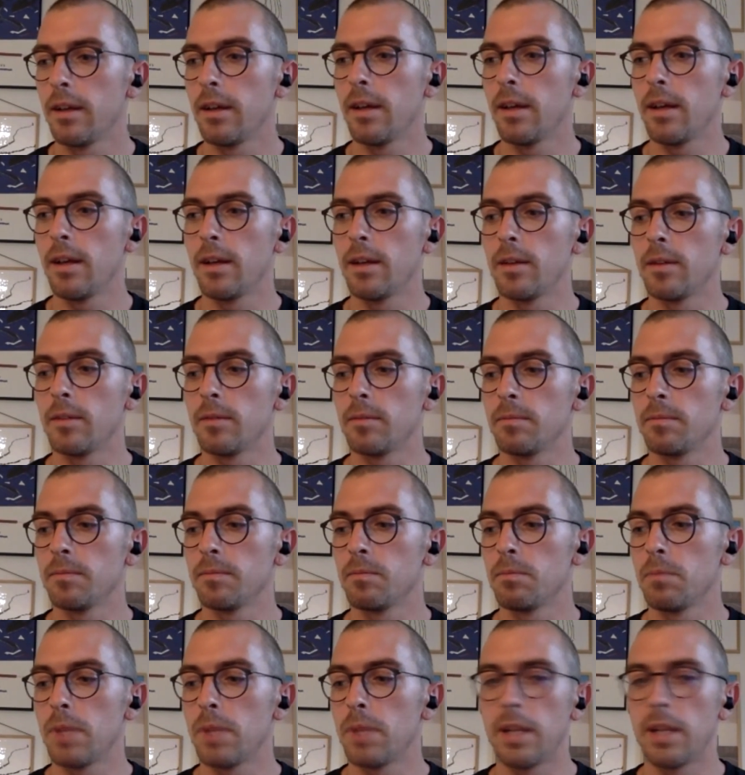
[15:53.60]

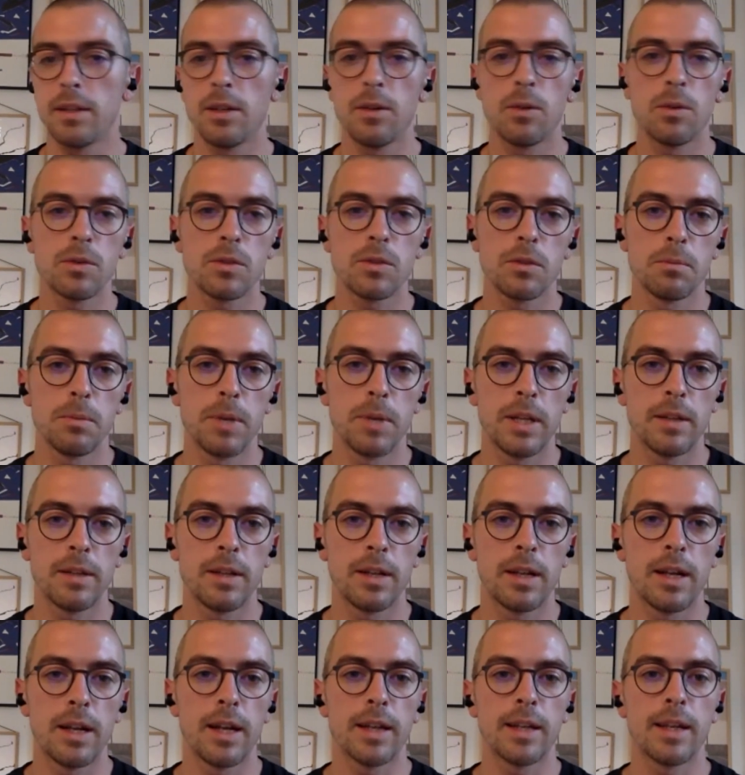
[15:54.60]
But that also meant
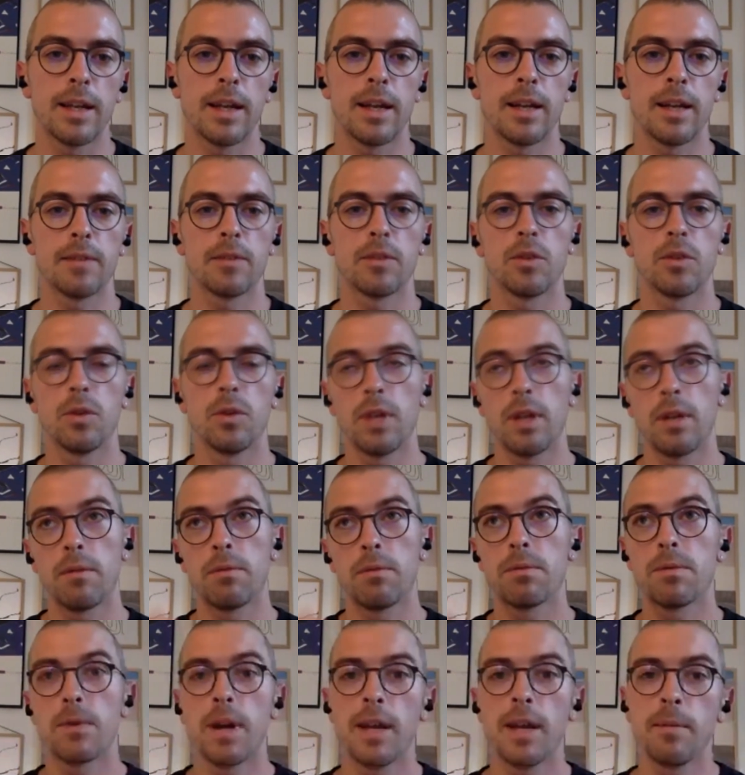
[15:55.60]
that I got good
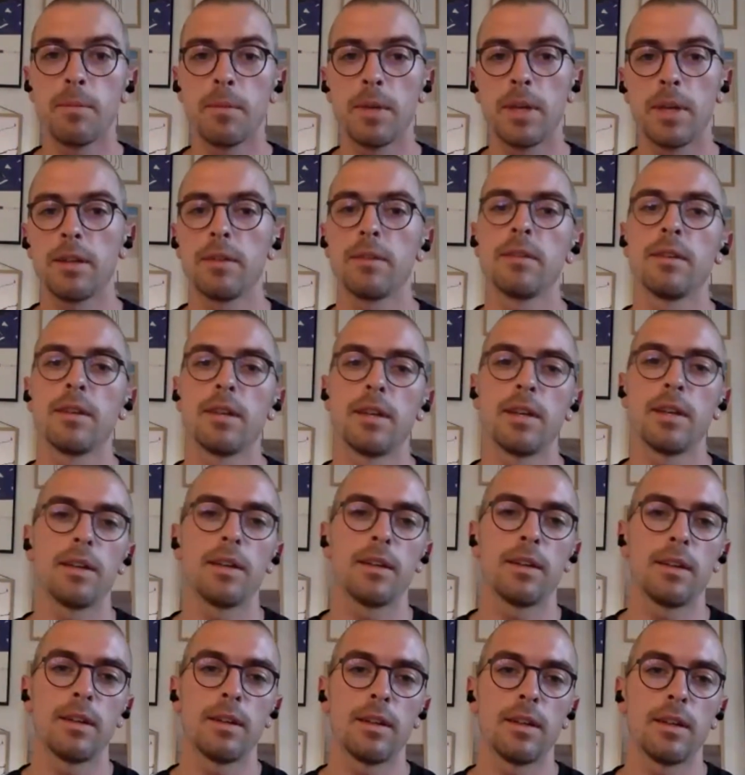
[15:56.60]
at framing
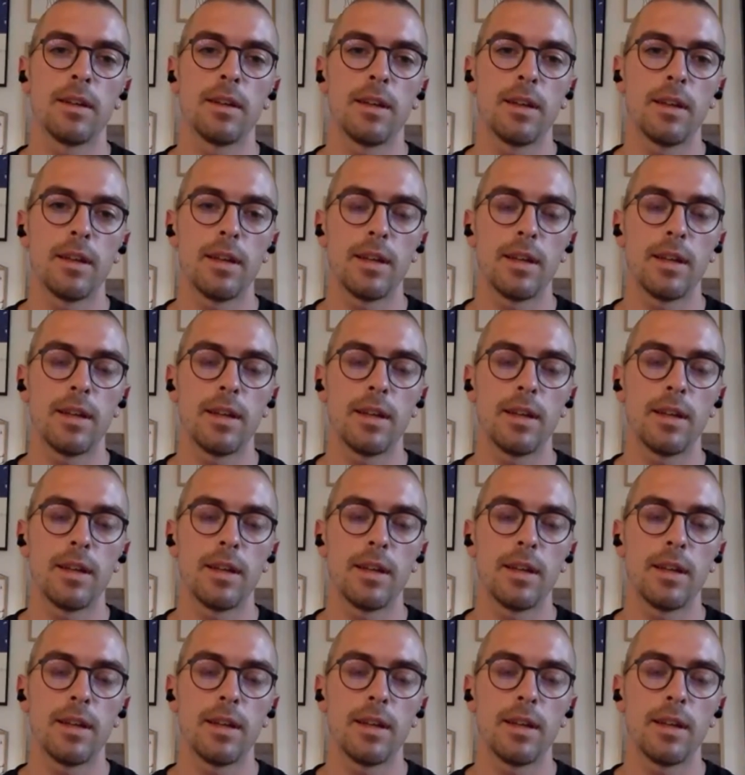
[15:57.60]
and